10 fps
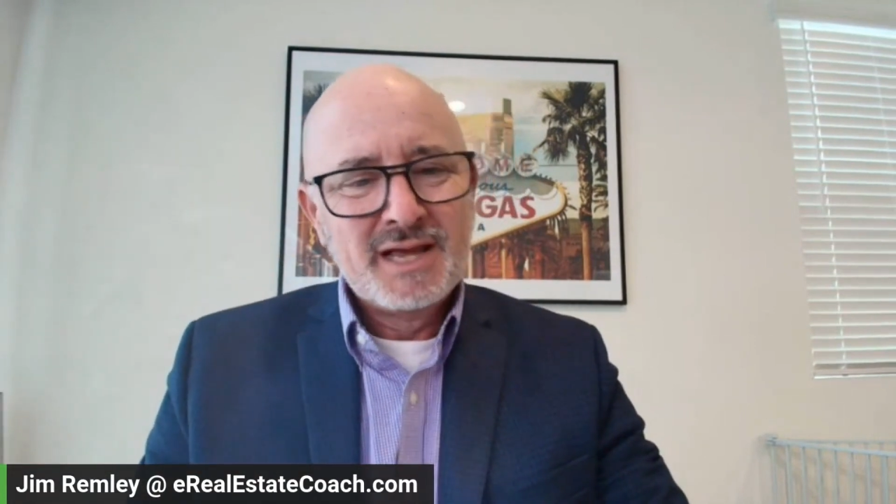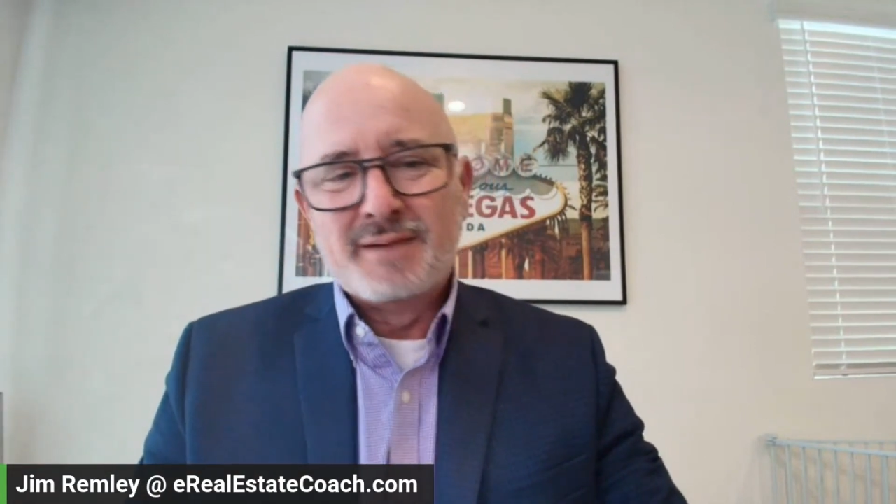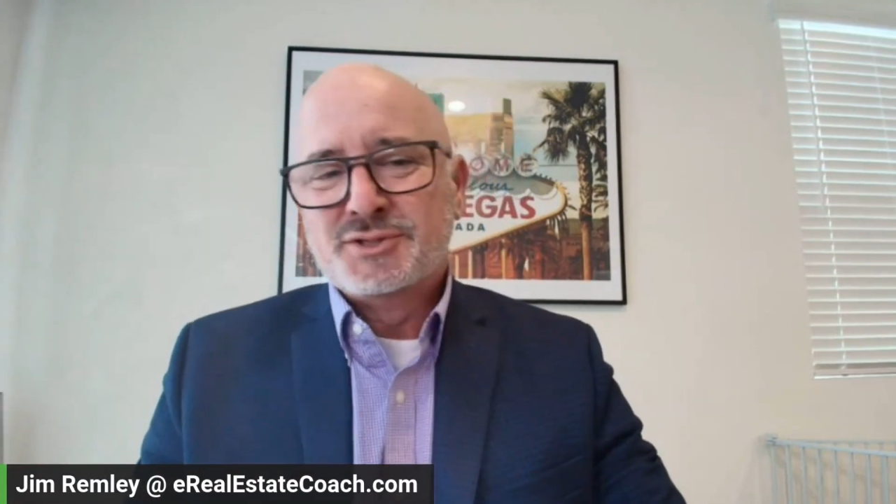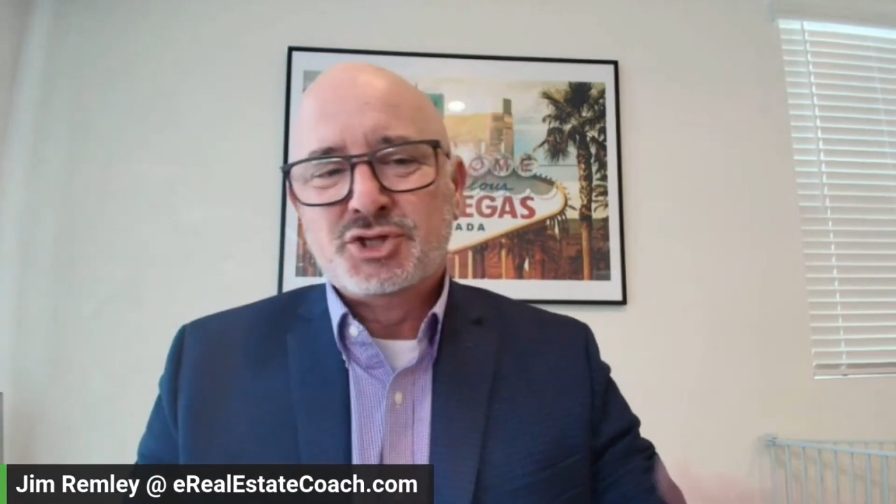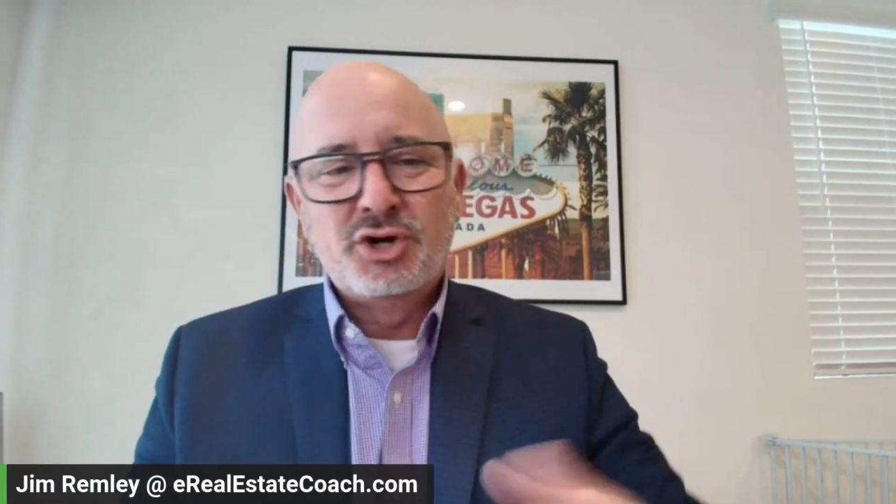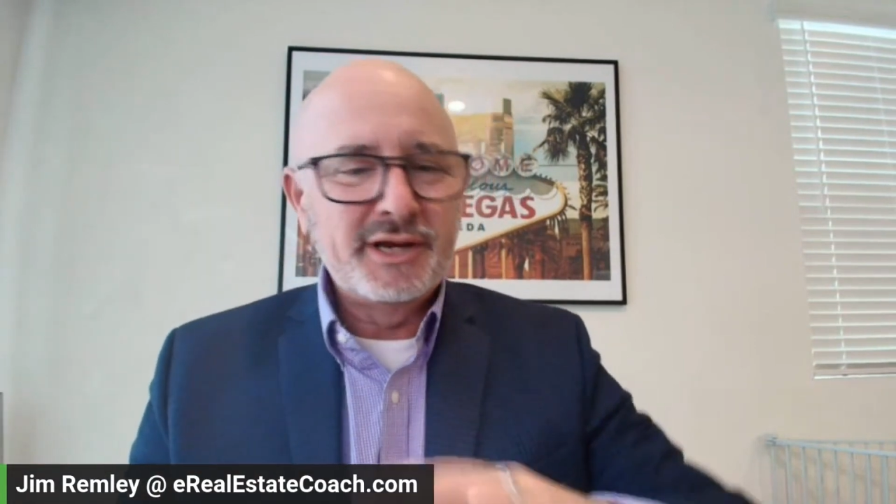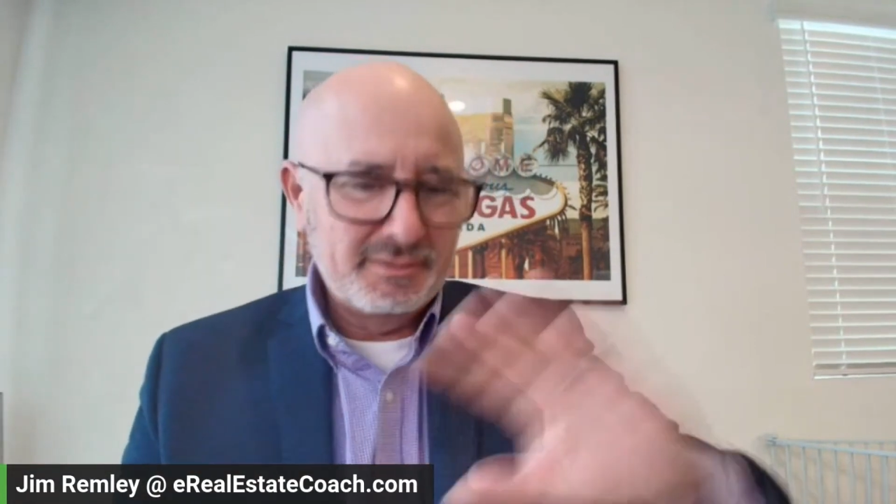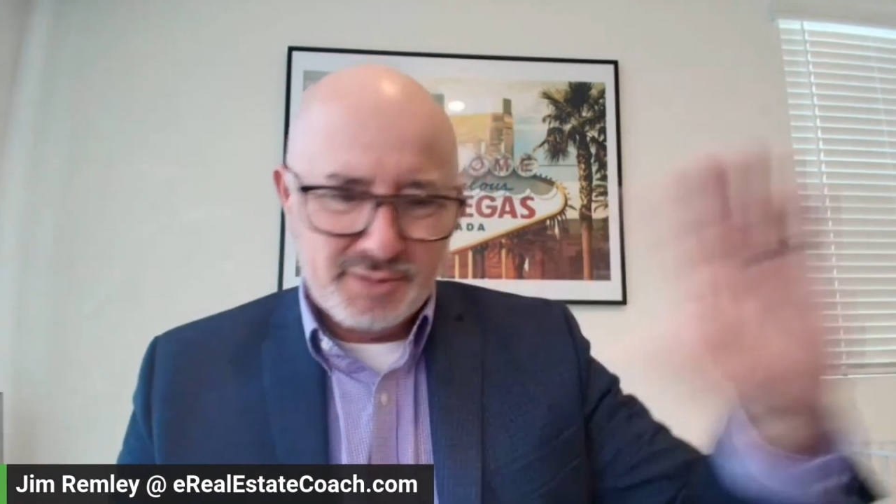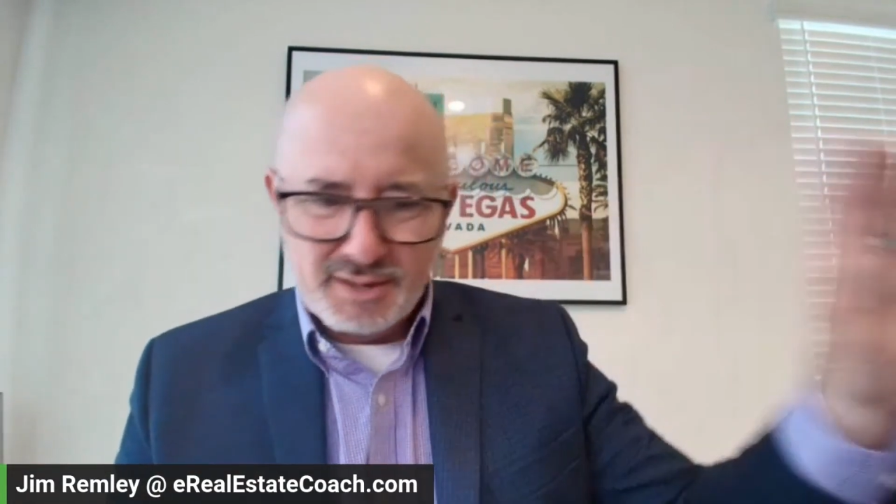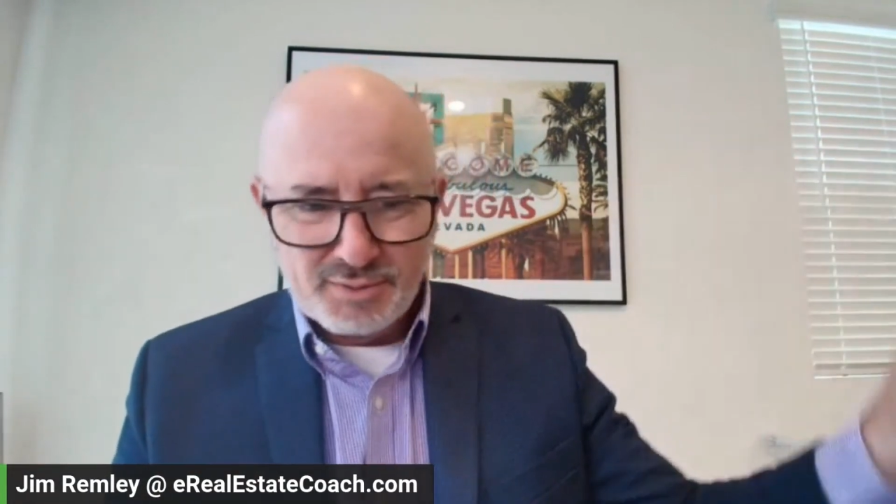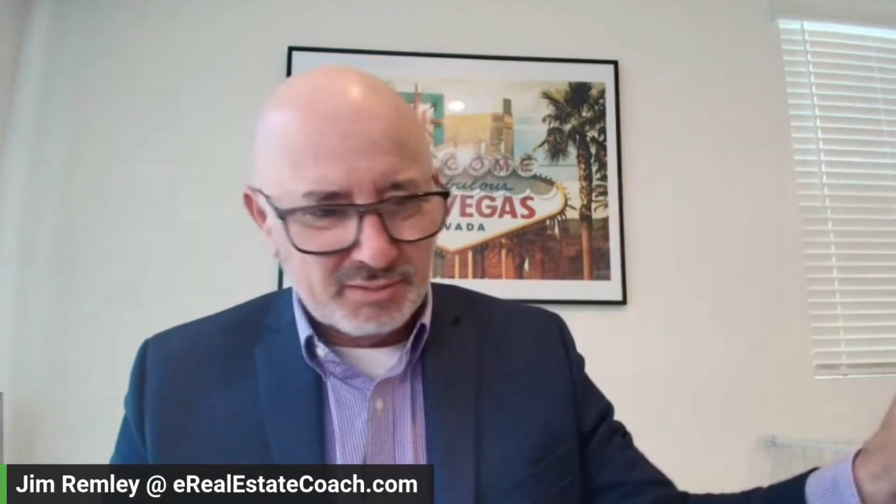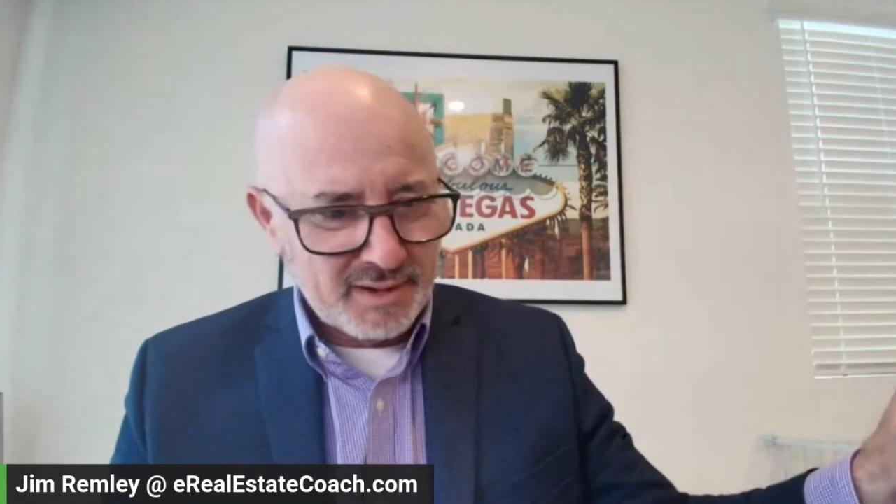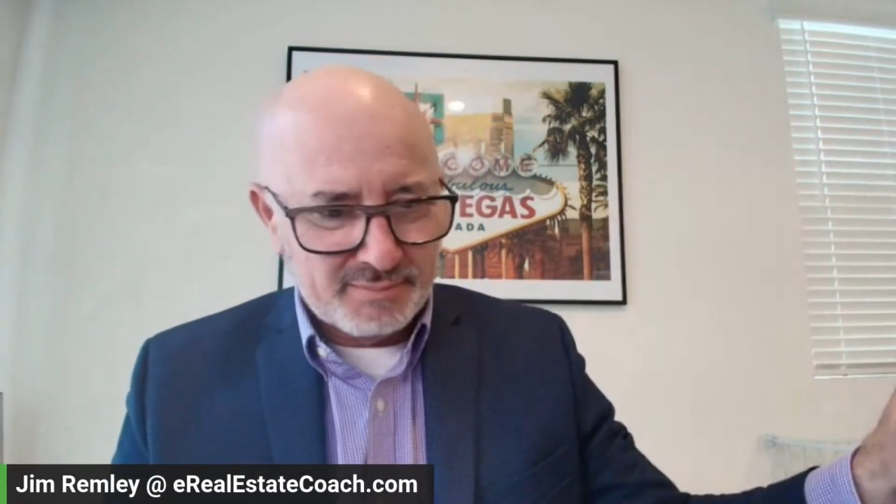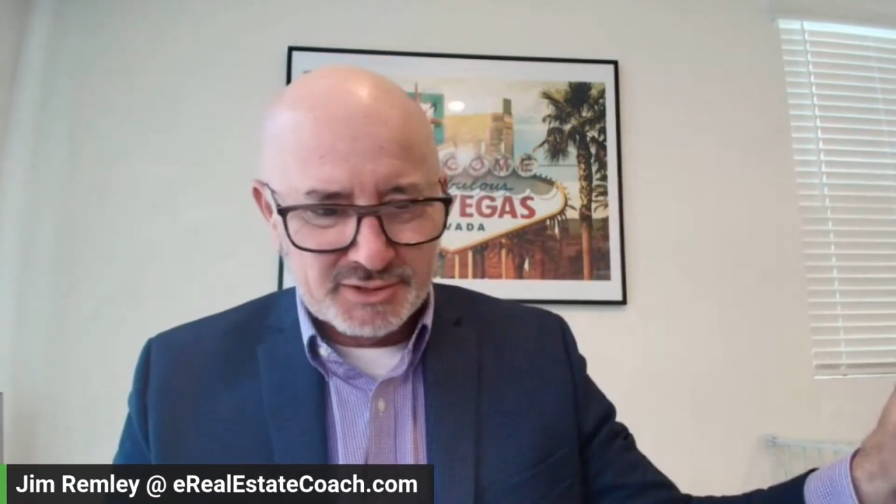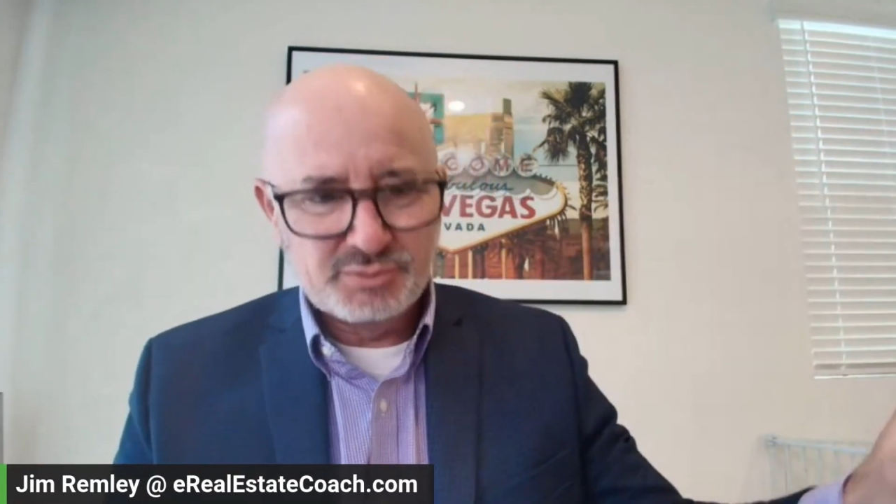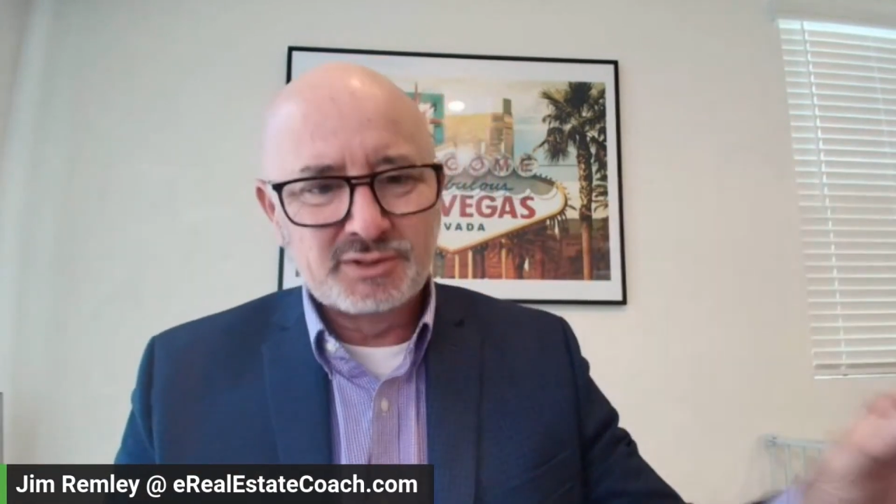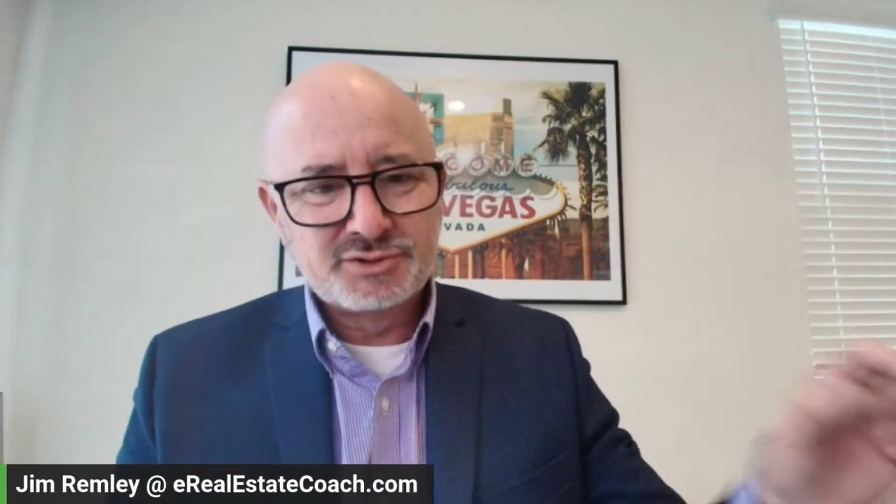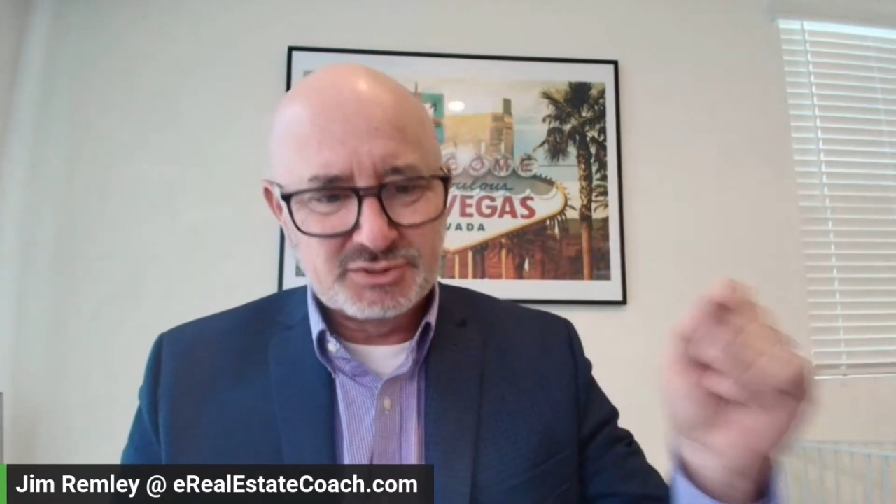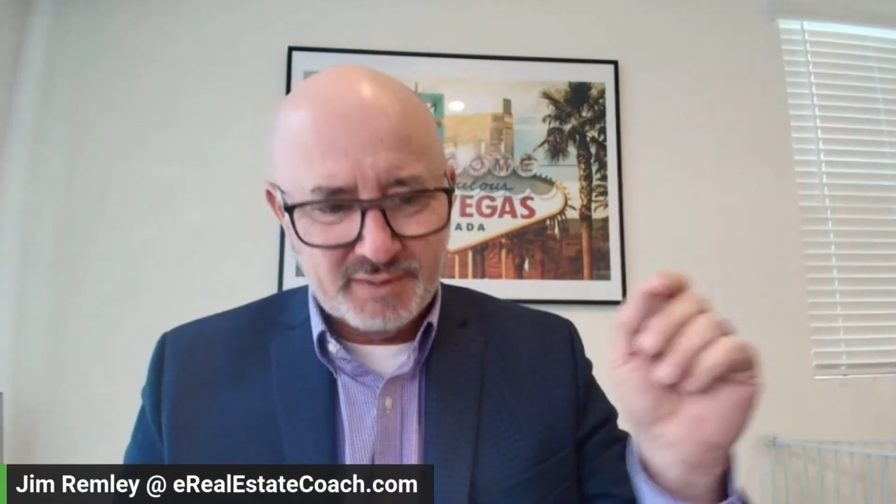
I'm sure you're getting bombarded by a bunch of realtors,